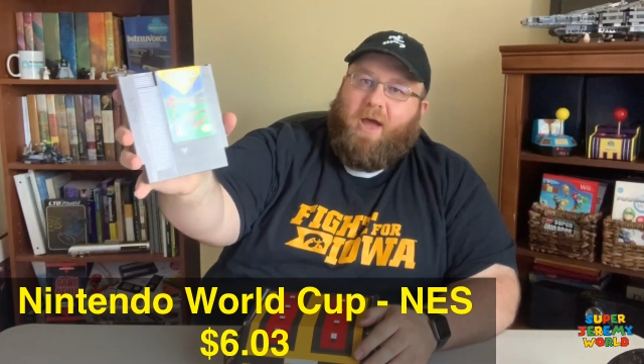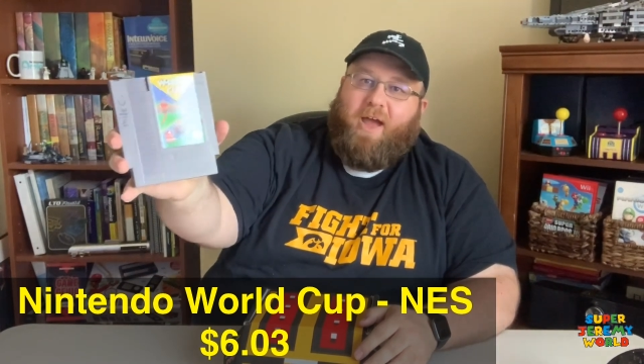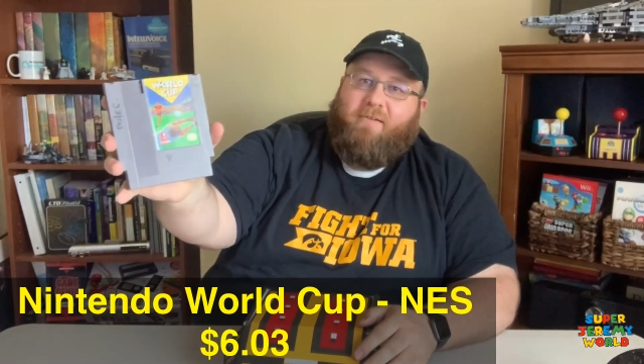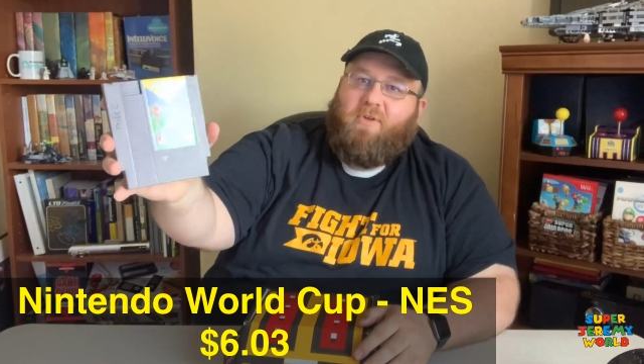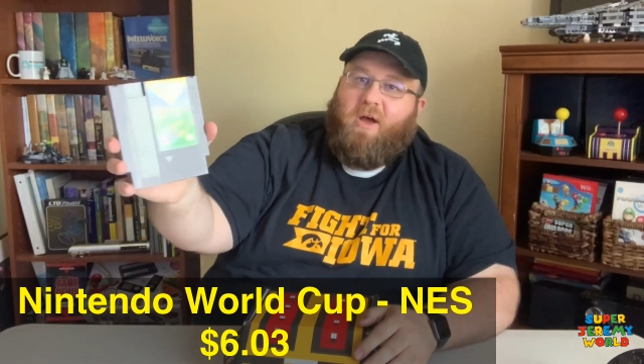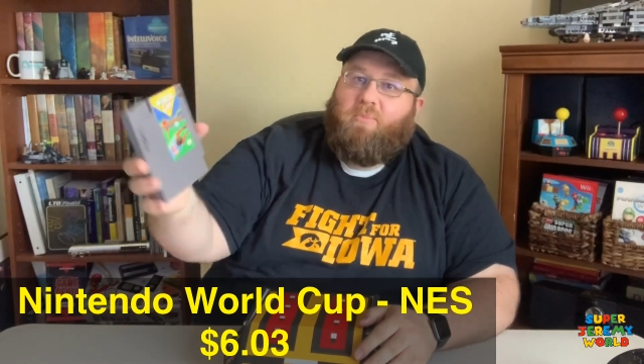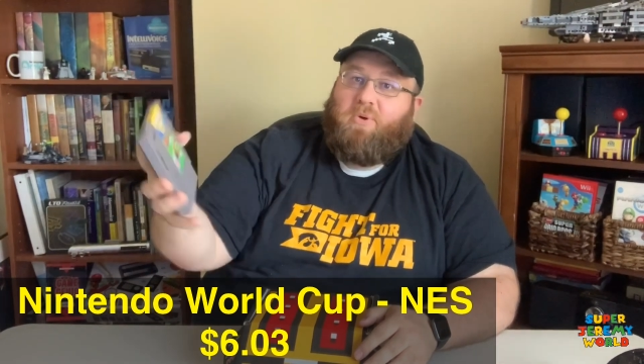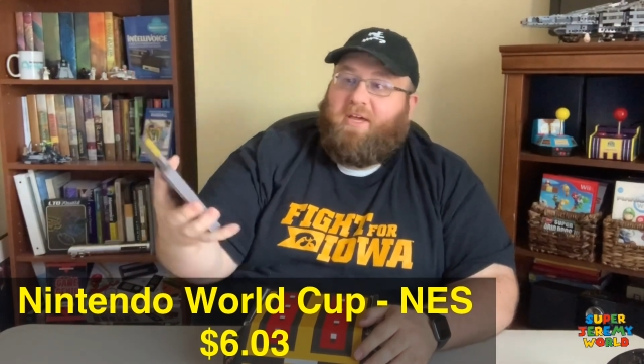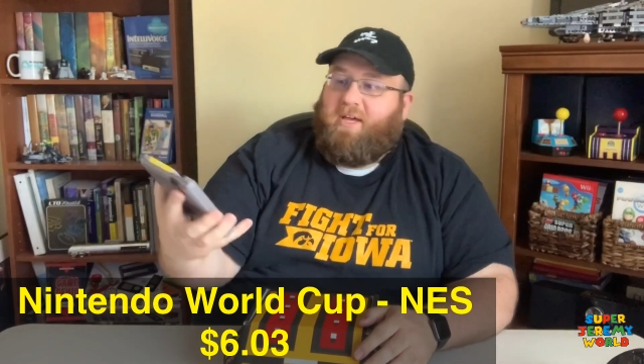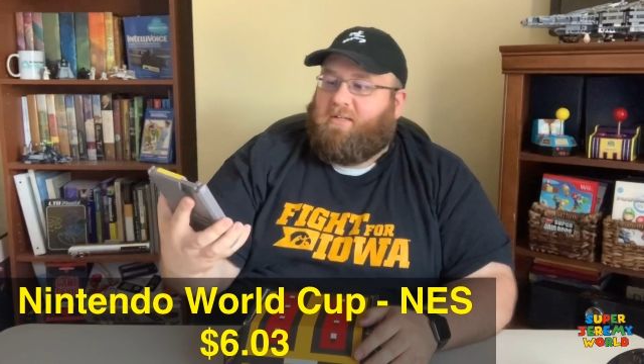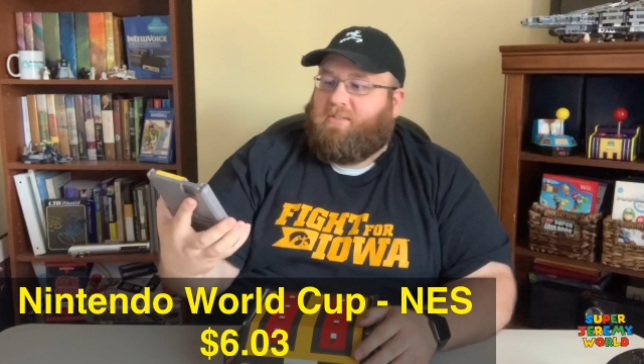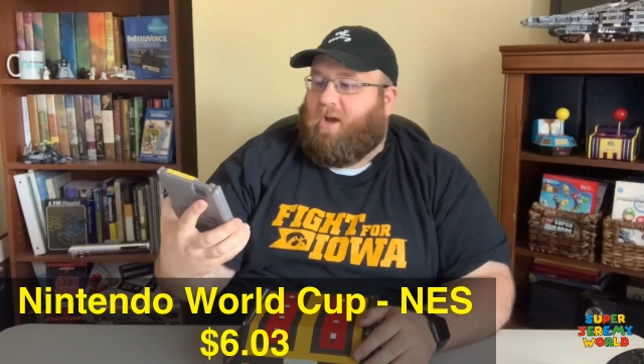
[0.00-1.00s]
I have not
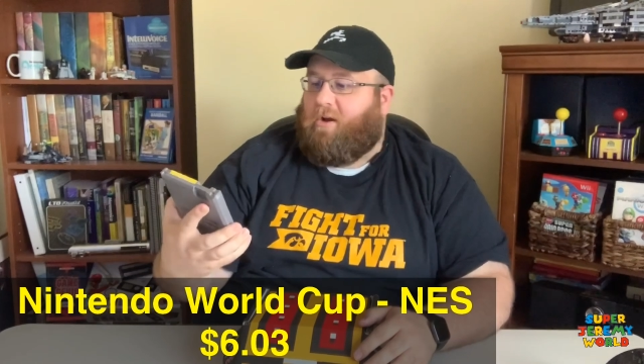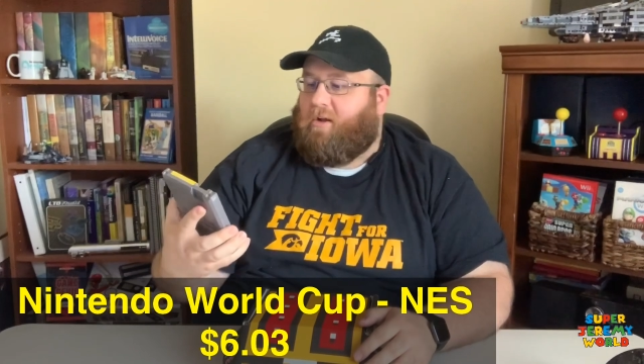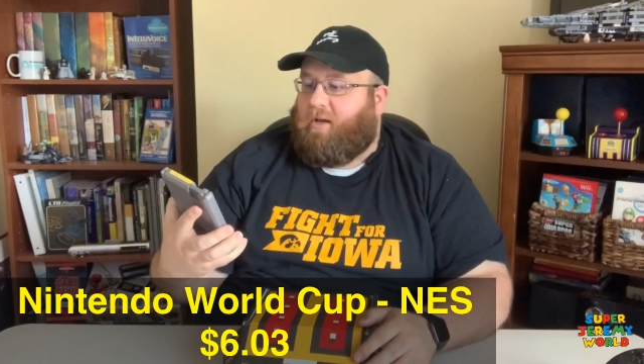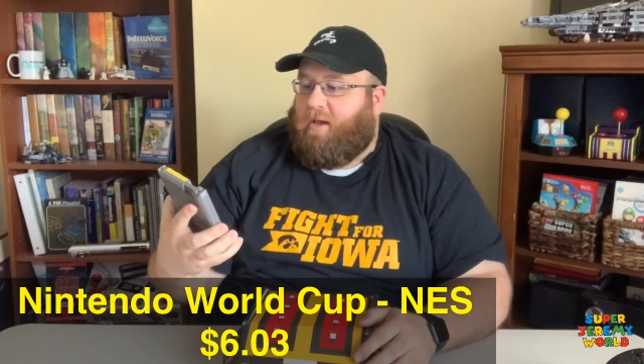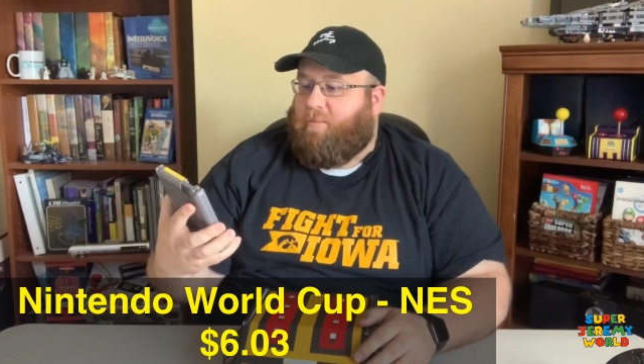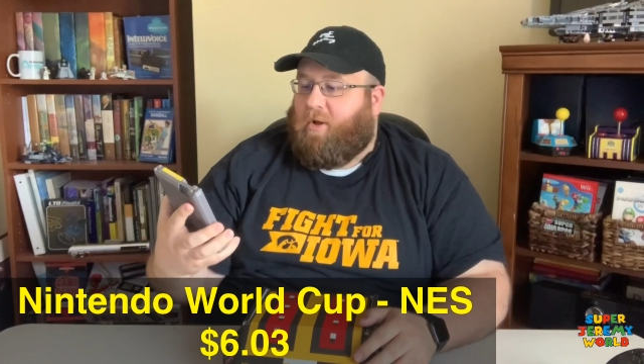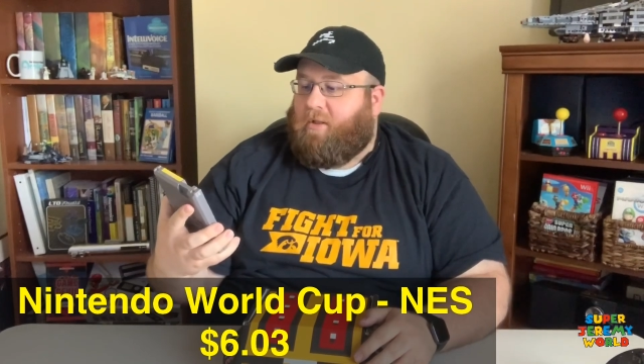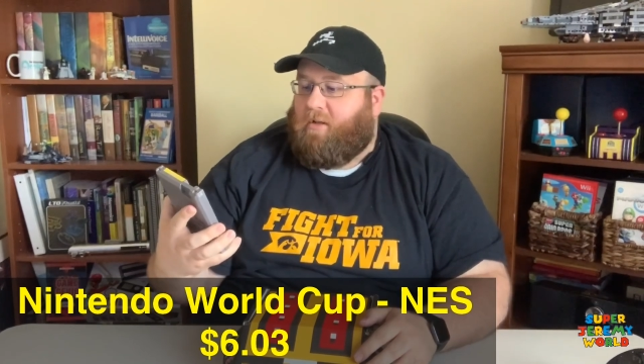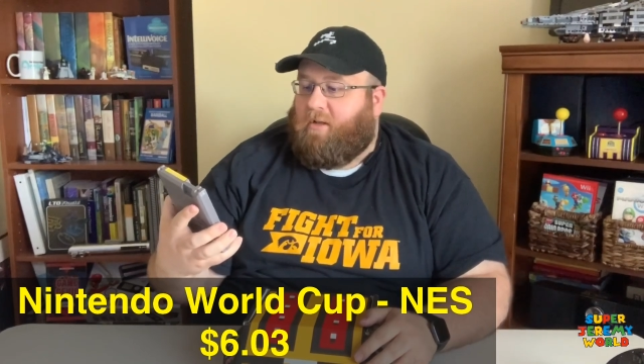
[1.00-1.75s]
played a soccer game on the